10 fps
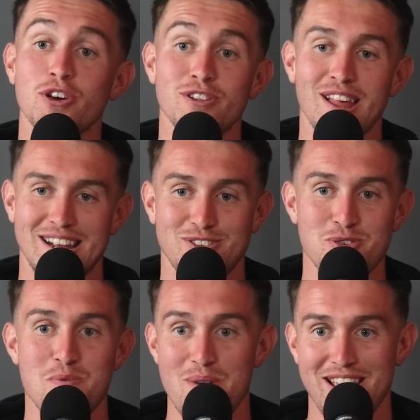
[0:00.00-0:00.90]
a good like
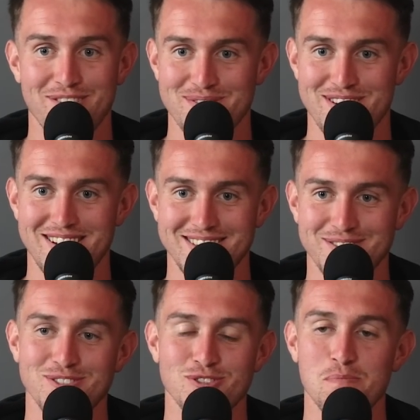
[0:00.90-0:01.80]
two weeks for us.
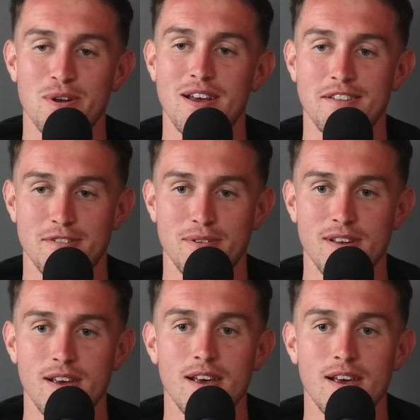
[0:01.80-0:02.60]
It was super nice, and